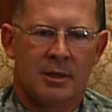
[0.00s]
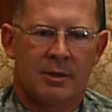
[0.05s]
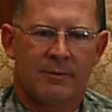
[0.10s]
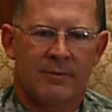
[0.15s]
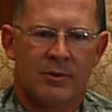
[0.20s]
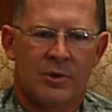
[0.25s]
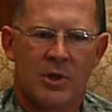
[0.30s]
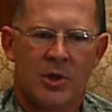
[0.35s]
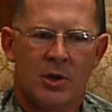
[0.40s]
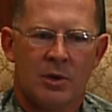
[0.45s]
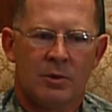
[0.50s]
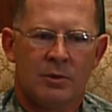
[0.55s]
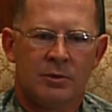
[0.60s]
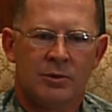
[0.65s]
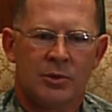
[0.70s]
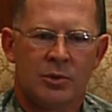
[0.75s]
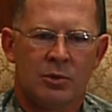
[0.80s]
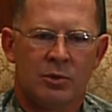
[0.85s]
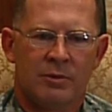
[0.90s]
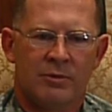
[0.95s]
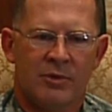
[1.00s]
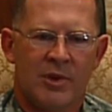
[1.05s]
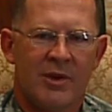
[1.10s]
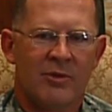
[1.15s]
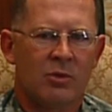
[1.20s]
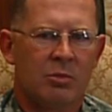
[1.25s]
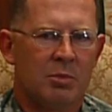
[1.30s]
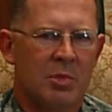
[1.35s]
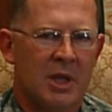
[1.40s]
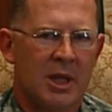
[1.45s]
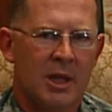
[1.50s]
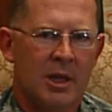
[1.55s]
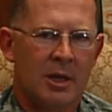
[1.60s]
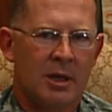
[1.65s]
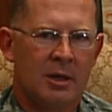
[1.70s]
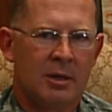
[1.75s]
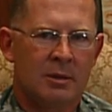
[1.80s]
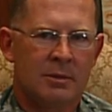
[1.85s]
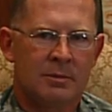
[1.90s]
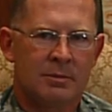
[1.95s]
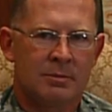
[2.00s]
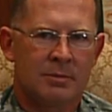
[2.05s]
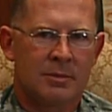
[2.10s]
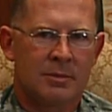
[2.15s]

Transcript: For those who have never been there,